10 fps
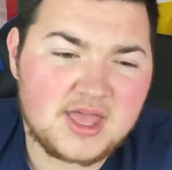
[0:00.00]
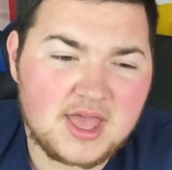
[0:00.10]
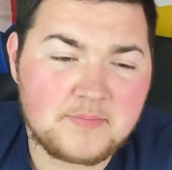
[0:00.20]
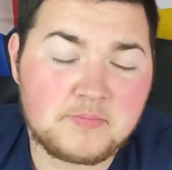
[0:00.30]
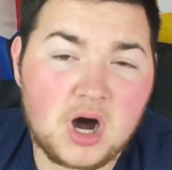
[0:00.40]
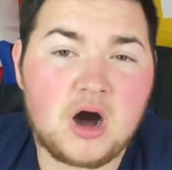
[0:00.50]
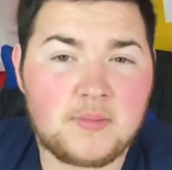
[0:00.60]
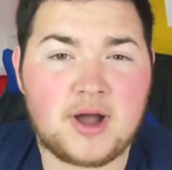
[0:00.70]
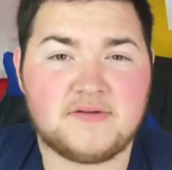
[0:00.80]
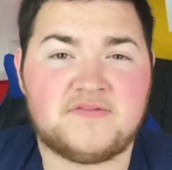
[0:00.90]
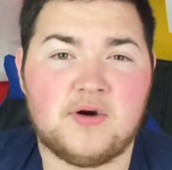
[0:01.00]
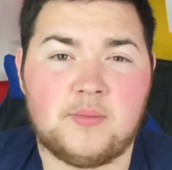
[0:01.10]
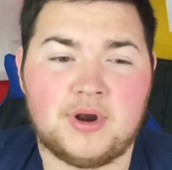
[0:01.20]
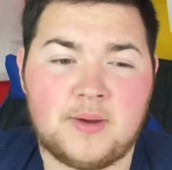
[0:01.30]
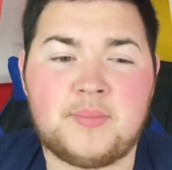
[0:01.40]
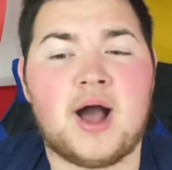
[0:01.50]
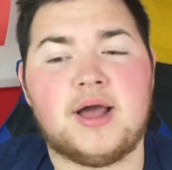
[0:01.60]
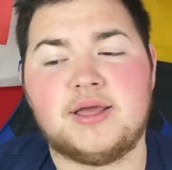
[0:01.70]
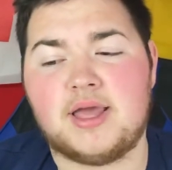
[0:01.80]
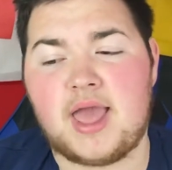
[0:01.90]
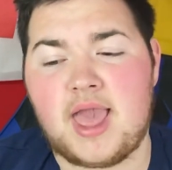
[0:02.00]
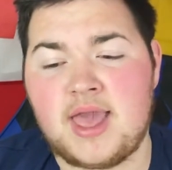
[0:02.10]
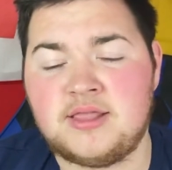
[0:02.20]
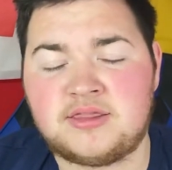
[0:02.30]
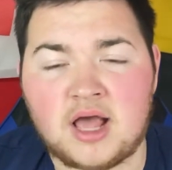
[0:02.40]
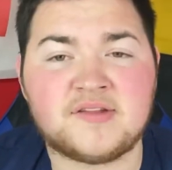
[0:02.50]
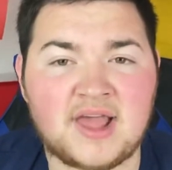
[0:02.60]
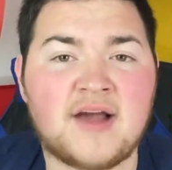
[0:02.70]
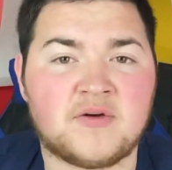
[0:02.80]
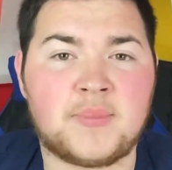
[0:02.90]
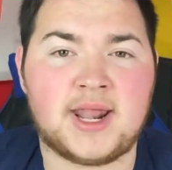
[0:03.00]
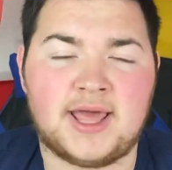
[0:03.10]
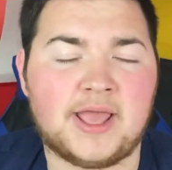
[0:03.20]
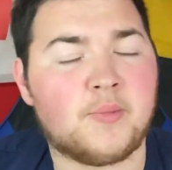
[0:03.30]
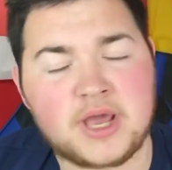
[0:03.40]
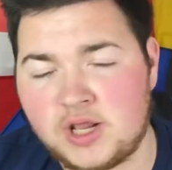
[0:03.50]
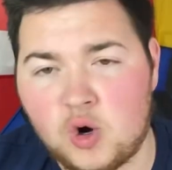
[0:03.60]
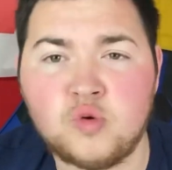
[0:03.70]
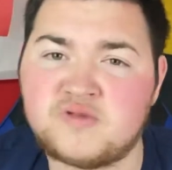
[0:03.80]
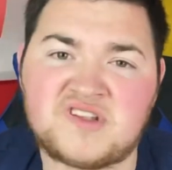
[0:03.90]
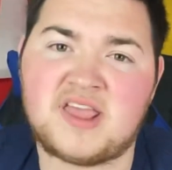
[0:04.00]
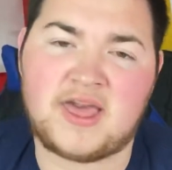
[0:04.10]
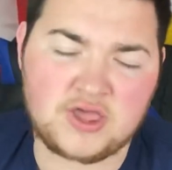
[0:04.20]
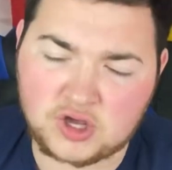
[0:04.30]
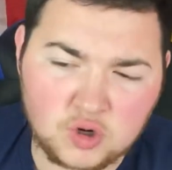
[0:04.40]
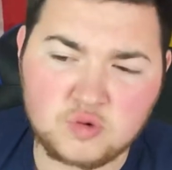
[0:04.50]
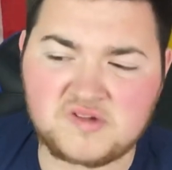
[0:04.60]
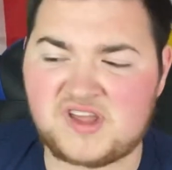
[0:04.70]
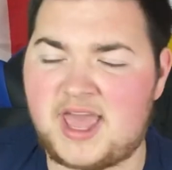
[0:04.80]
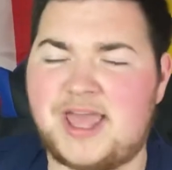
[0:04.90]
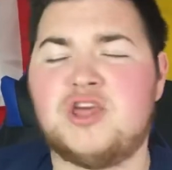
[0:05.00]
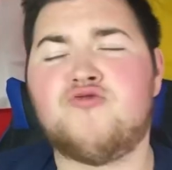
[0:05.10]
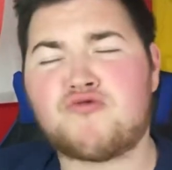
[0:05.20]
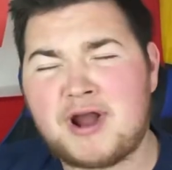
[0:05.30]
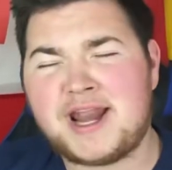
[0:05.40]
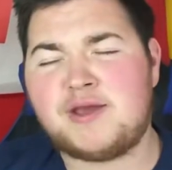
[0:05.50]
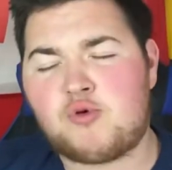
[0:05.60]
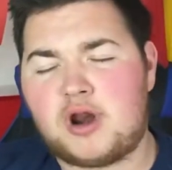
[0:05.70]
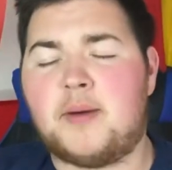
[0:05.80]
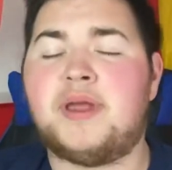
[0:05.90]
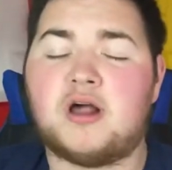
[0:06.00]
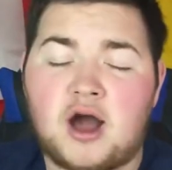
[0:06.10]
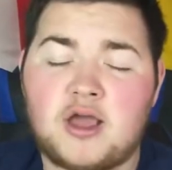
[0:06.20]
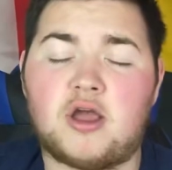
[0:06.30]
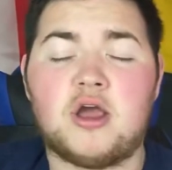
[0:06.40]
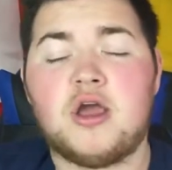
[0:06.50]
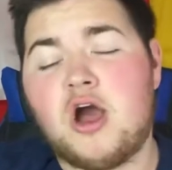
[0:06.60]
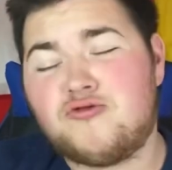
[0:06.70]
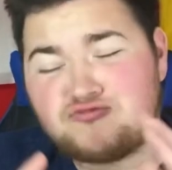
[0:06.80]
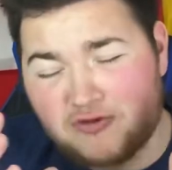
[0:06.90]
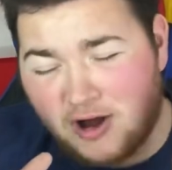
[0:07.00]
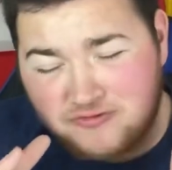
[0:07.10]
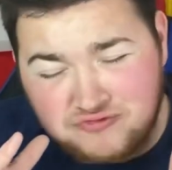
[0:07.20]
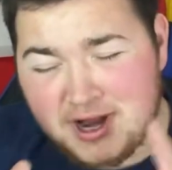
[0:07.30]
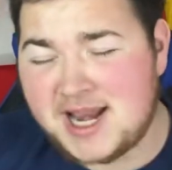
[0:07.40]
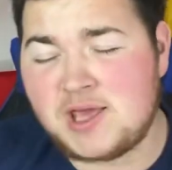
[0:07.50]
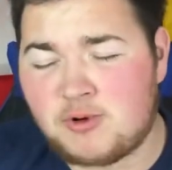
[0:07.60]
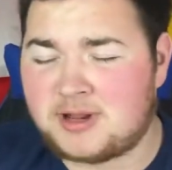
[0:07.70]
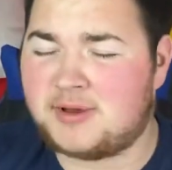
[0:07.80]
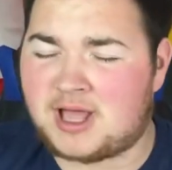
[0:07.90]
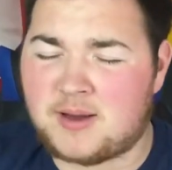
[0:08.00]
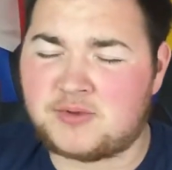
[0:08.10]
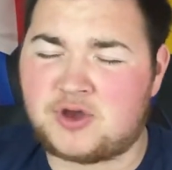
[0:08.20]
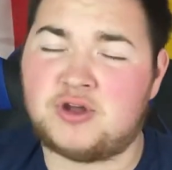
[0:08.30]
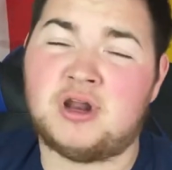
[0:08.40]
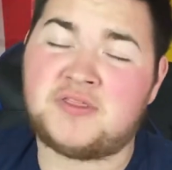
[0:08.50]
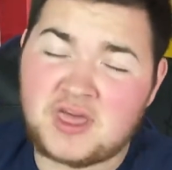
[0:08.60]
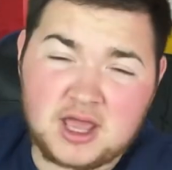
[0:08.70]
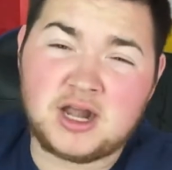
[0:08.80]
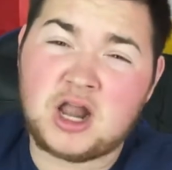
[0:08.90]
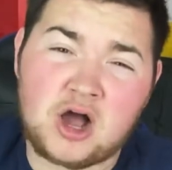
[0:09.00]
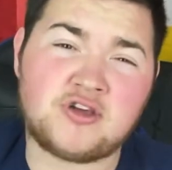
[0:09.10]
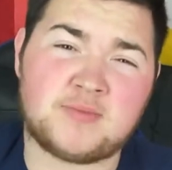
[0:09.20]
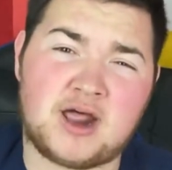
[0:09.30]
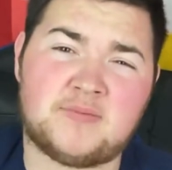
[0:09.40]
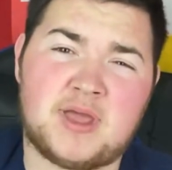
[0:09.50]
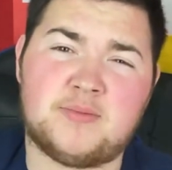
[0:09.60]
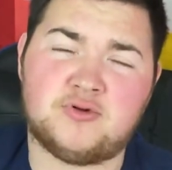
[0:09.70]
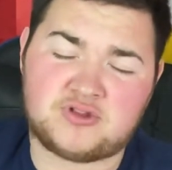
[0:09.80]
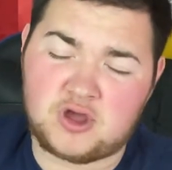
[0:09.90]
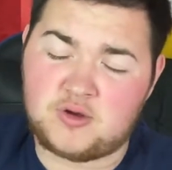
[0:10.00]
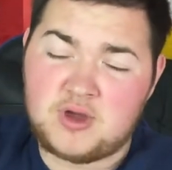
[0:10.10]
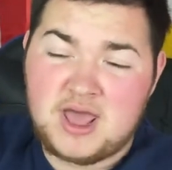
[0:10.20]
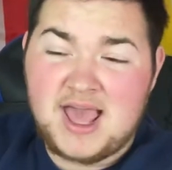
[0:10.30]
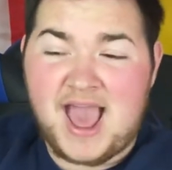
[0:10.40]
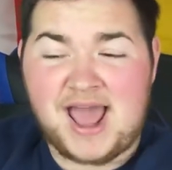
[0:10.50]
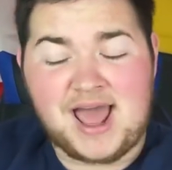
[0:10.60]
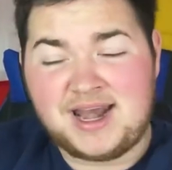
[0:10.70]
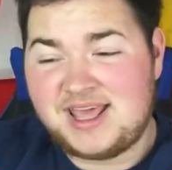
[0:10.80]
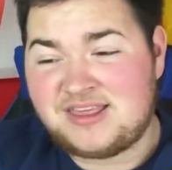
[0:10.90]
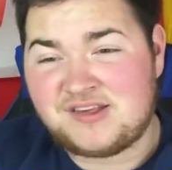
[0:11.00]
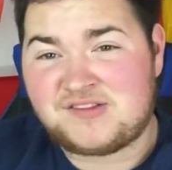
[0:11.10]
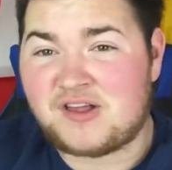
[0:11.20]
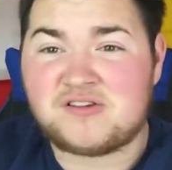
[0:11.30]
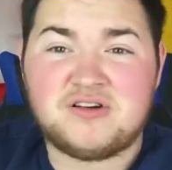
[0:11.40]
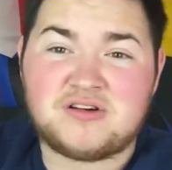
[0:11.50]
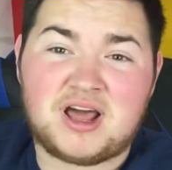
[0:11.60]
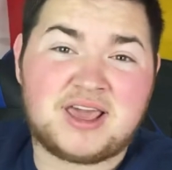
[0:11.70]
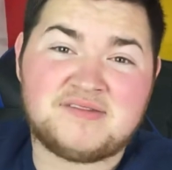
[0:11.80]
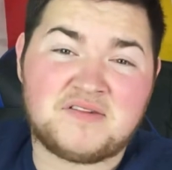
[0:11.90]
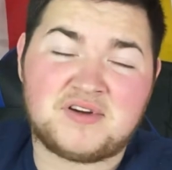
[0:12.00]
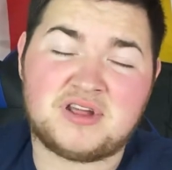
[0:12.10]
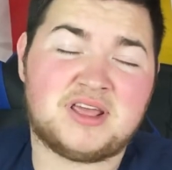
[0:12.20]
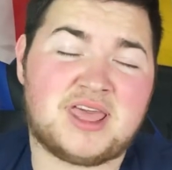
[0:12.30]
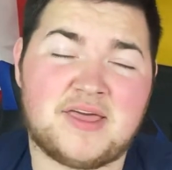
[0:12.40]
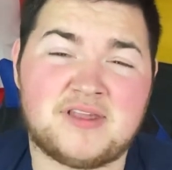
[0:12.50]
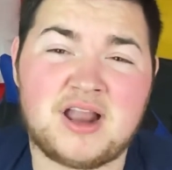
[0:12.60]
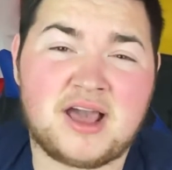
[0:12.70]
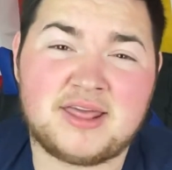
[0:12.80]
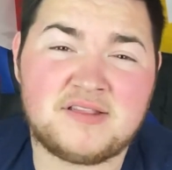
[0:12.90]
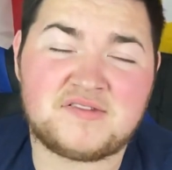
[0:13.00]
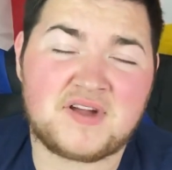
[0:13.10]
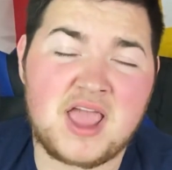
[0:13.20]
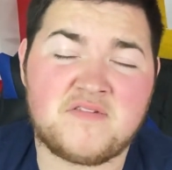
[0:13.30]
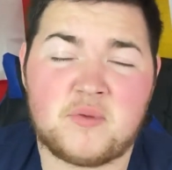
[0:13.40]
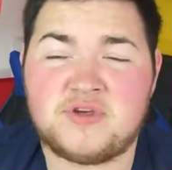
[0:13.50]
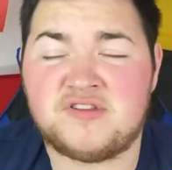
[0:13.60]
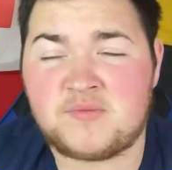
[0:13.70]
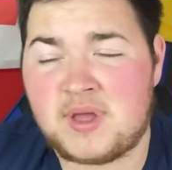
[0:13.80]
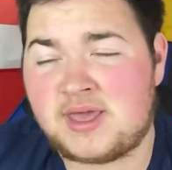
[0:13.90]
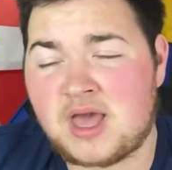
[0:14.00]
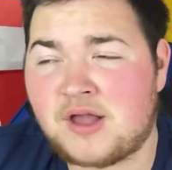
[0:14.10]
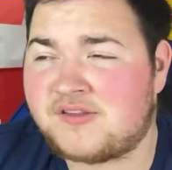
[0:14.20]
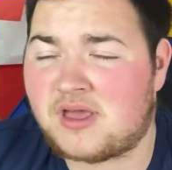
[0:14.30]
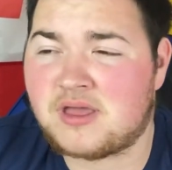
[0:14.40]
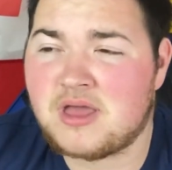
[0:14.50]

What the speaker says: Marmite footballer, but he does have ability, and we can all see that. You can all see it, and you really want... I mean, I really want him to come good, and I think a large amount of people do, and it just doesn't look like it's ever going to get the luck in his favour, which is a bit gutting.